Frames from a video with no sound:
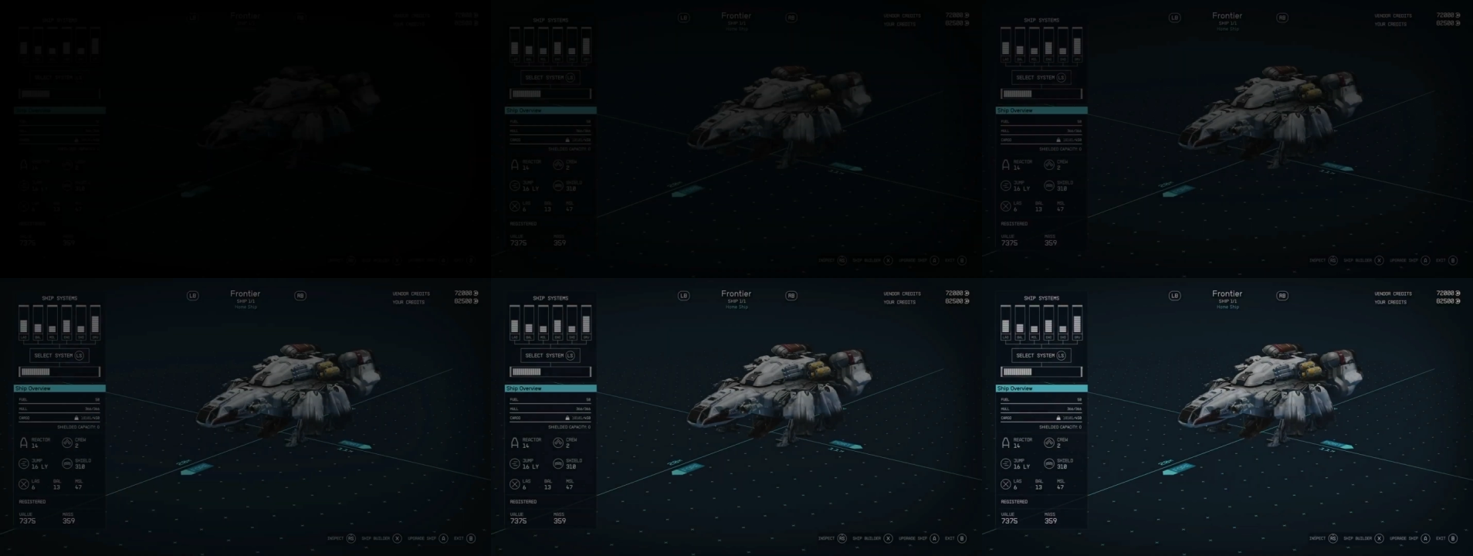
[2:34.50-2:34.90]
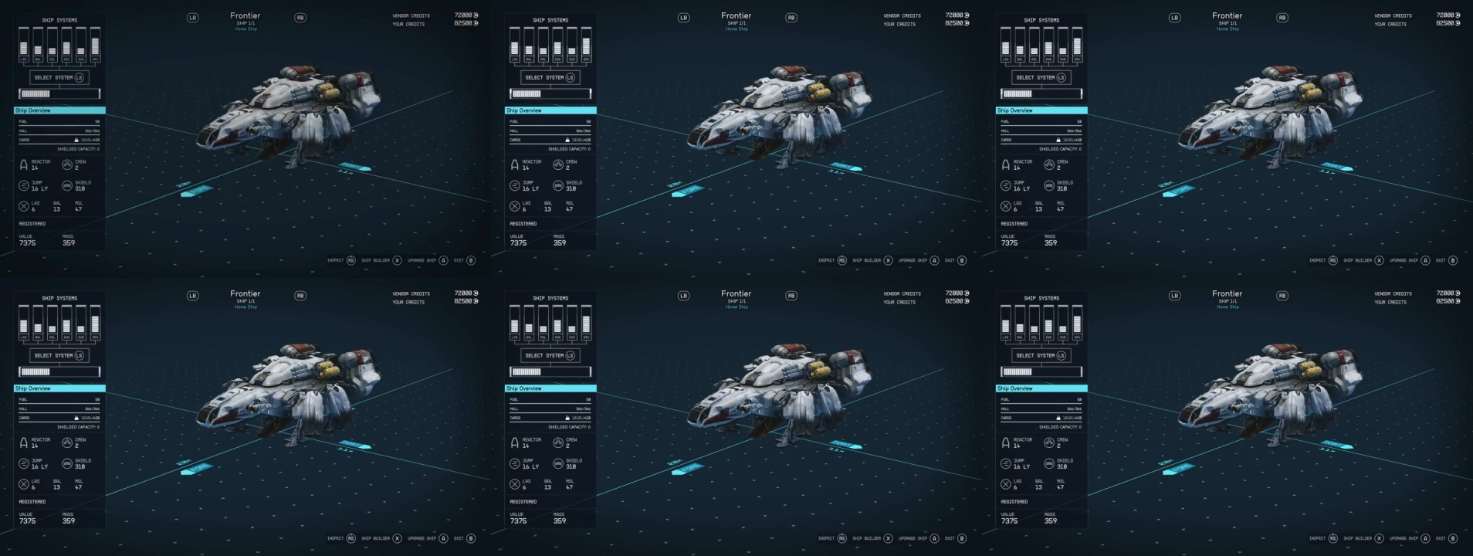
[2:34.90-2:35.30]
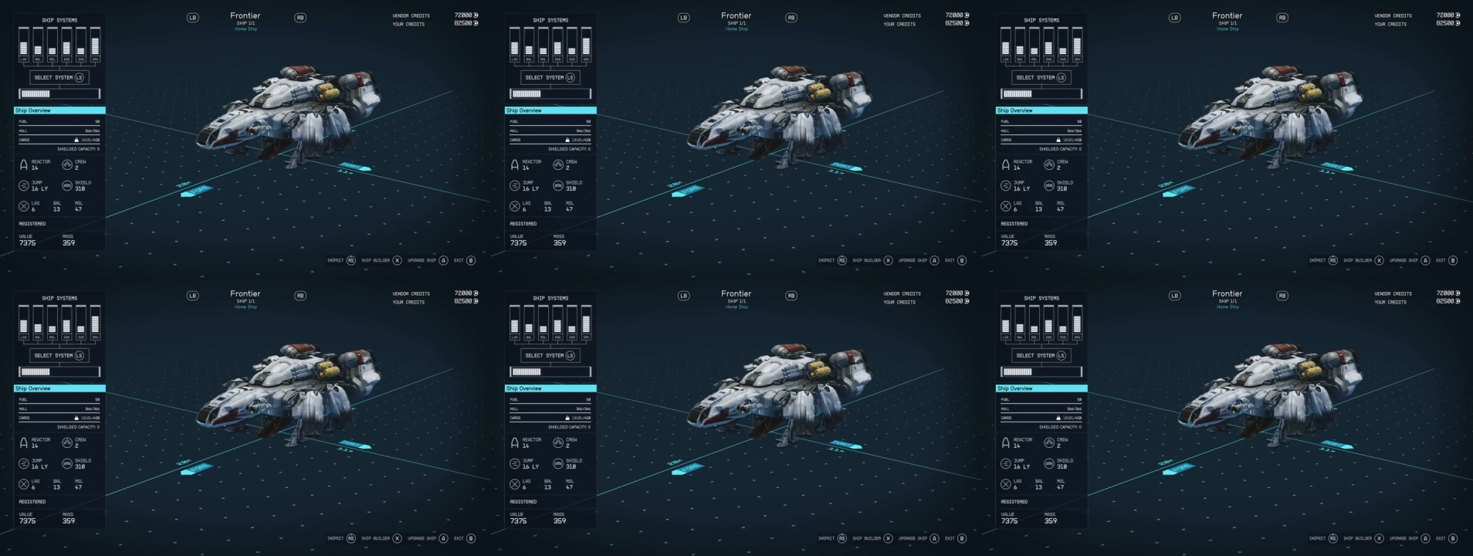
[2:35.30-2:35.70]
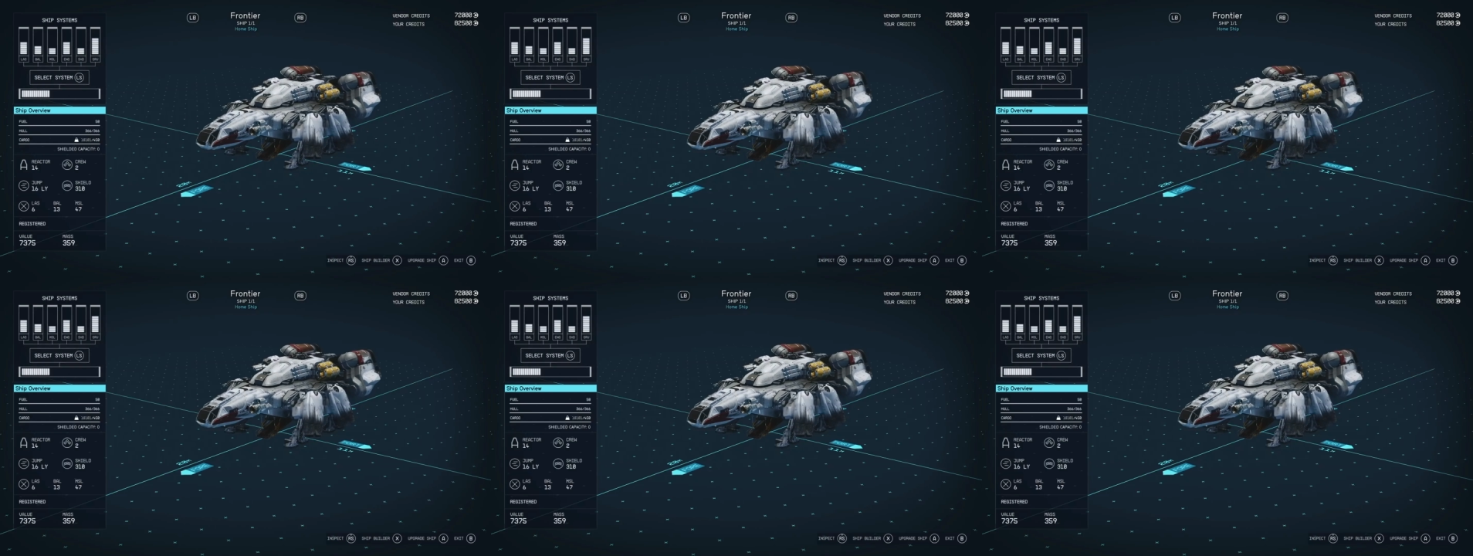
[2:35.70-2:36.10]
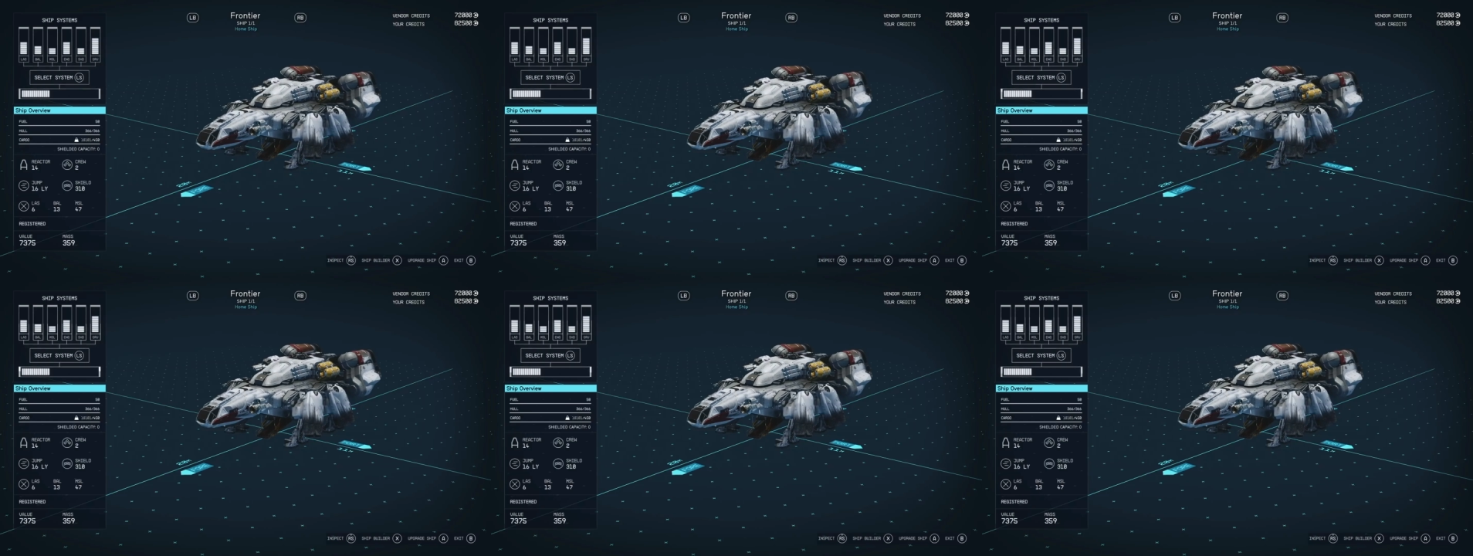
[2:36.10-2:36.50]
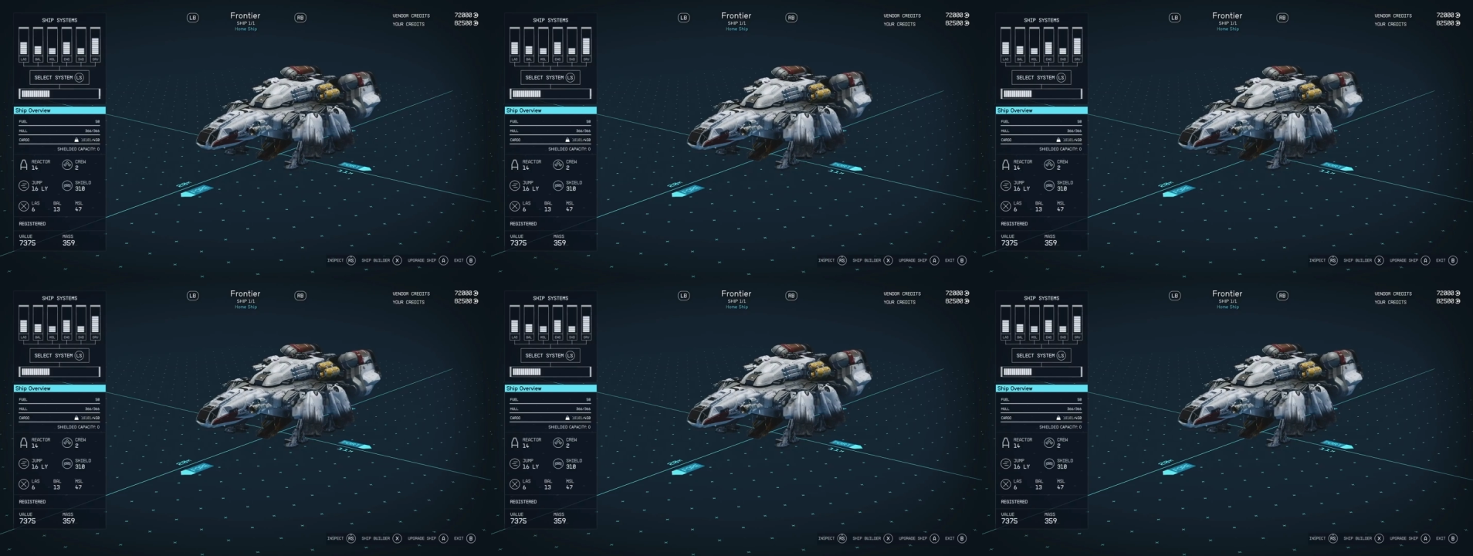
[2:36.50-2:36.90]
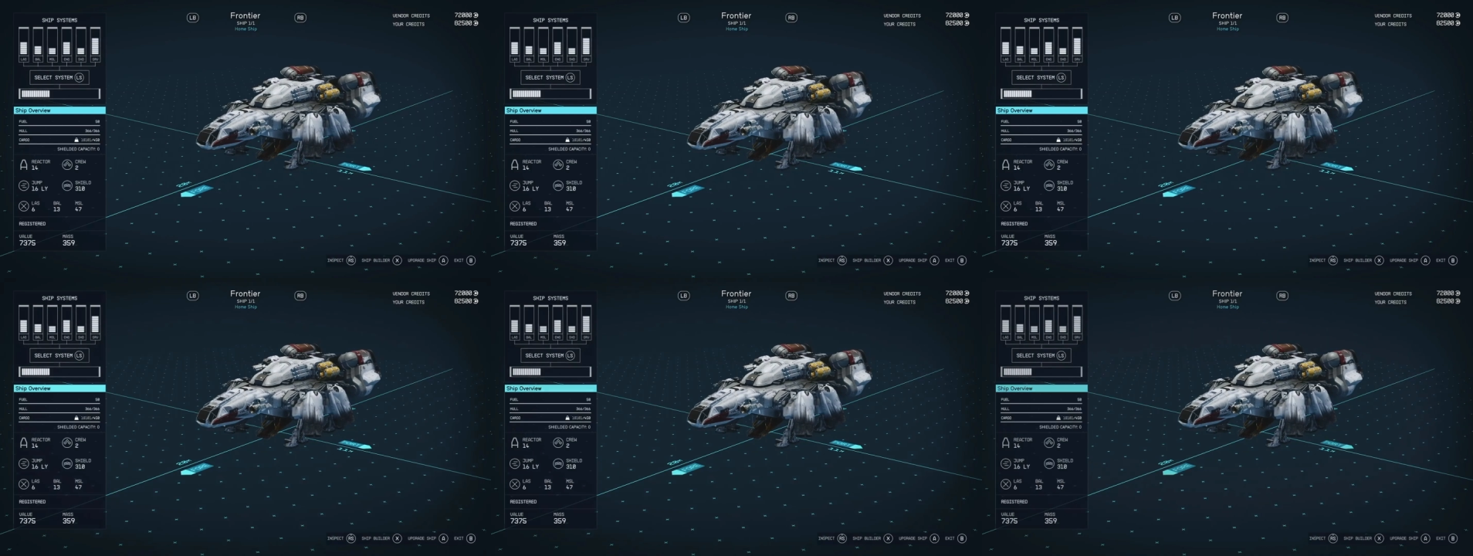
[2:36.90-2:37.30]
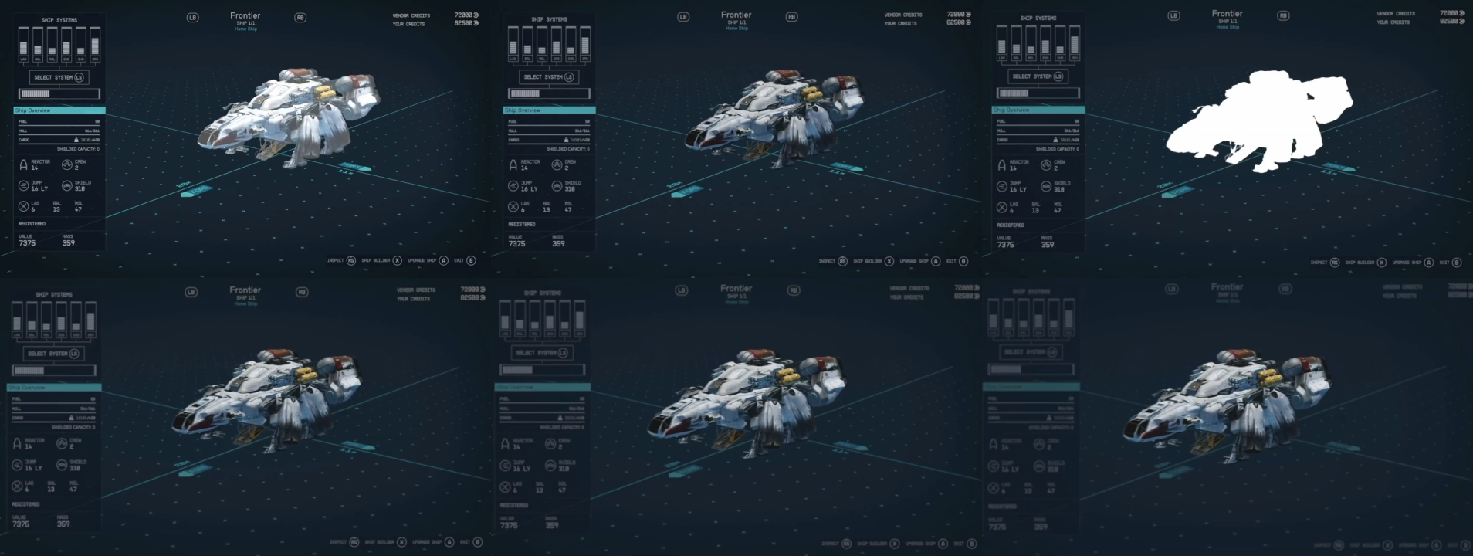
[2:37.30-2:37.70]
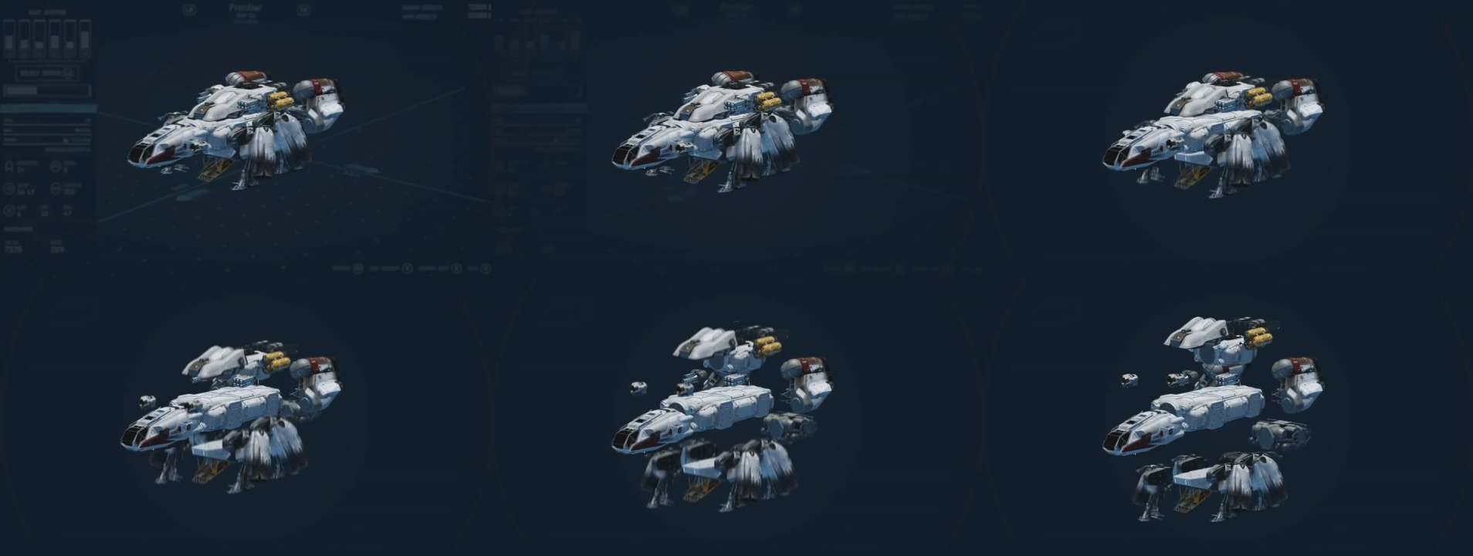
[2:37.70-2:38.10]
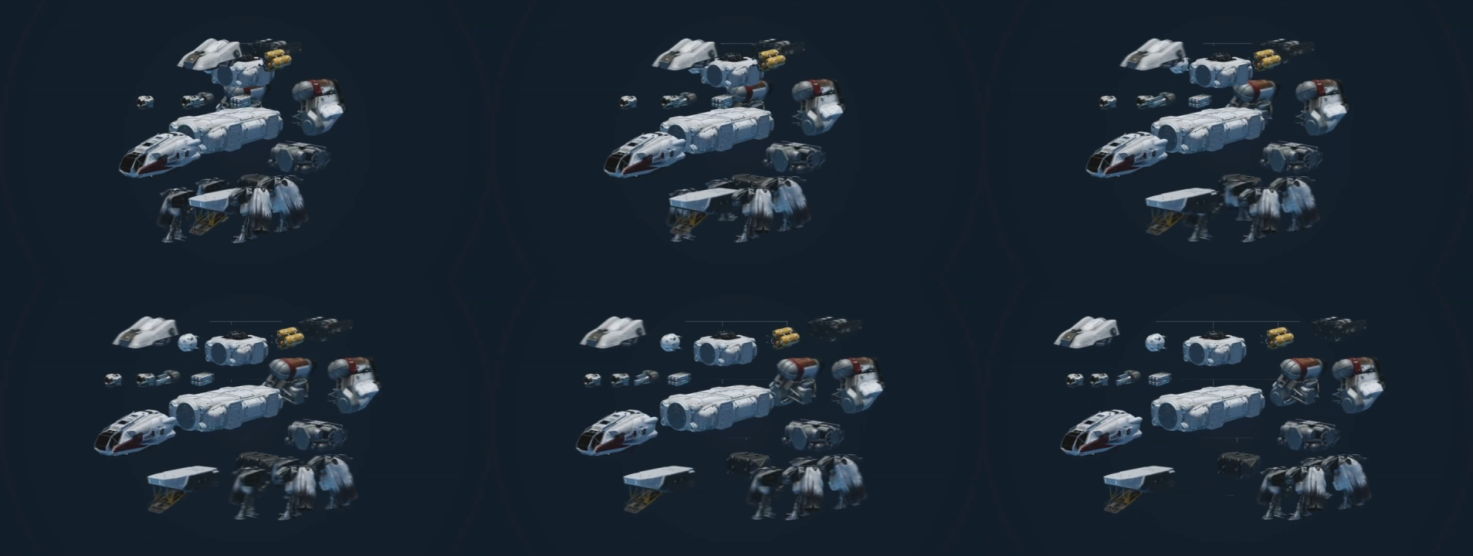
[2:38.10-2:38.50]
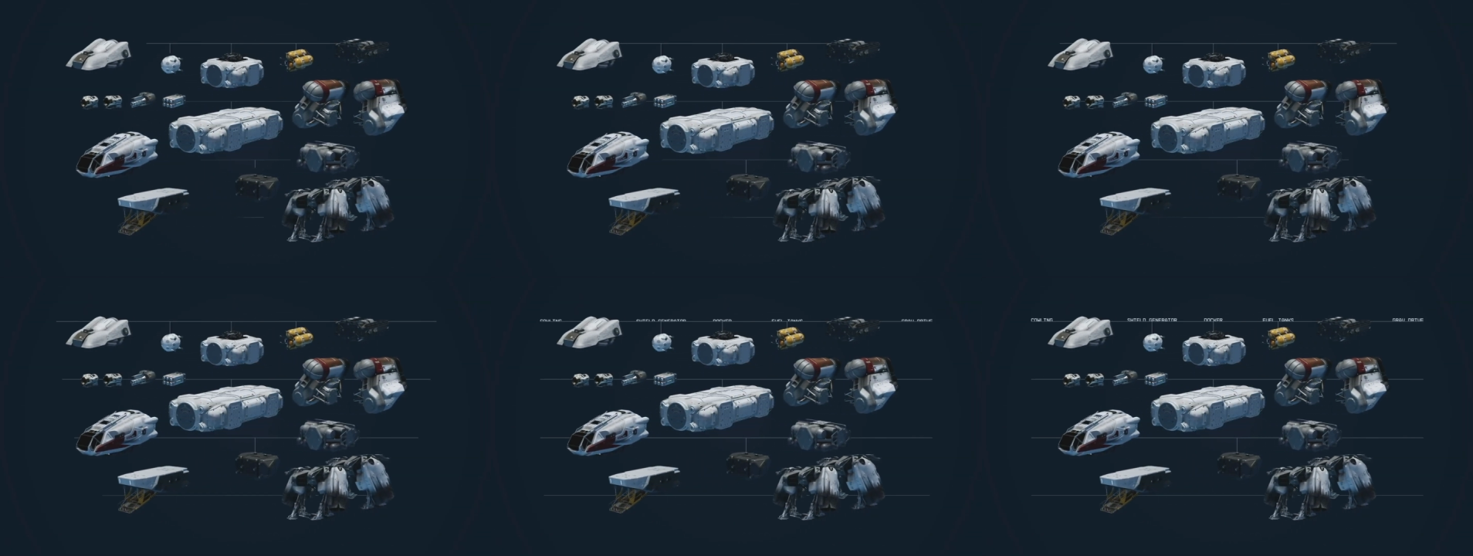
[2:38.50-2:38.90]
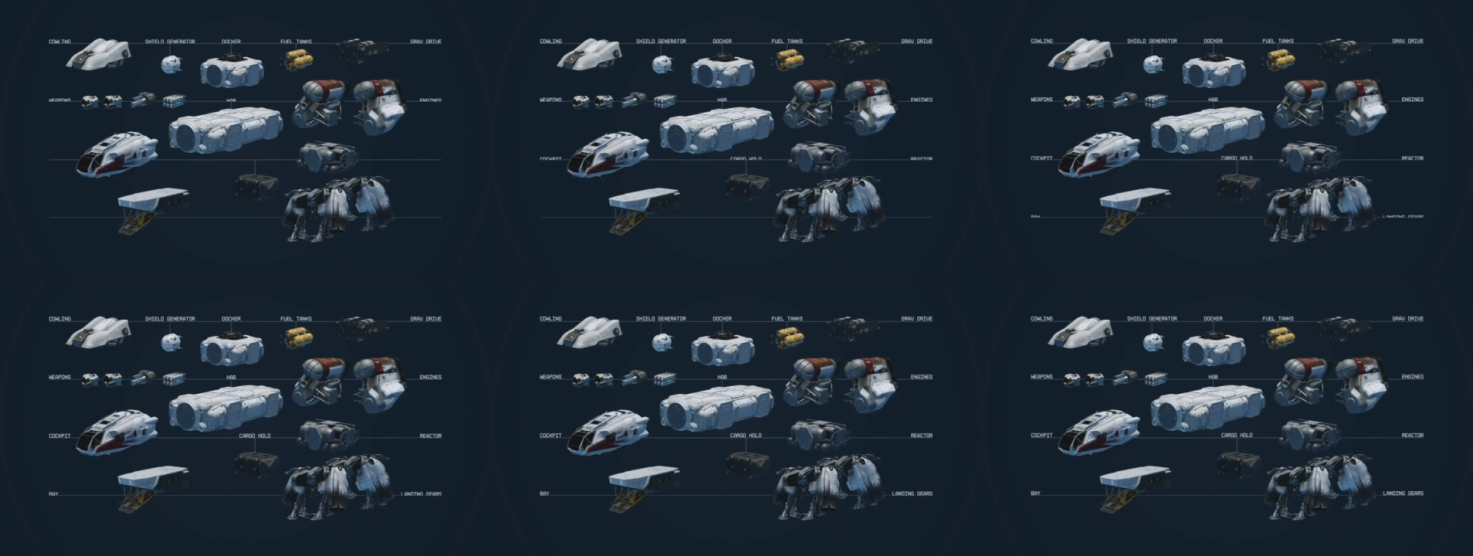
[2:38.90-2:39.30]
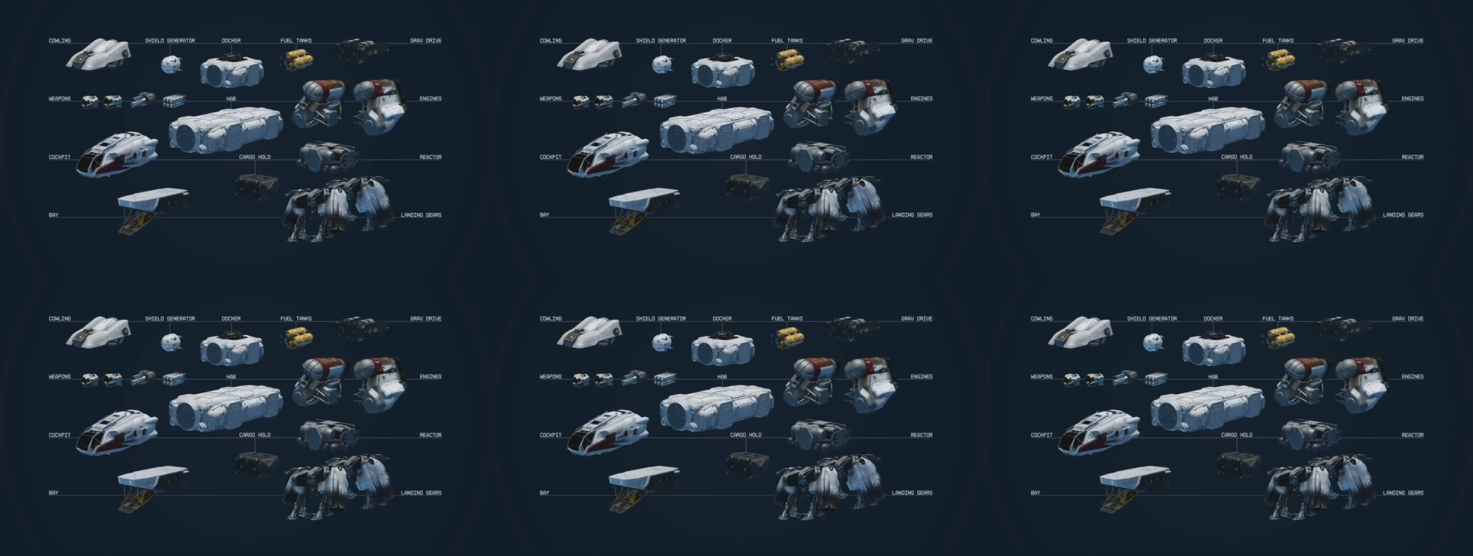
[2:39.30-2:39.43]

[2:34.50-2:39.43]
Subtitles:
Nobody's mouth can be seen.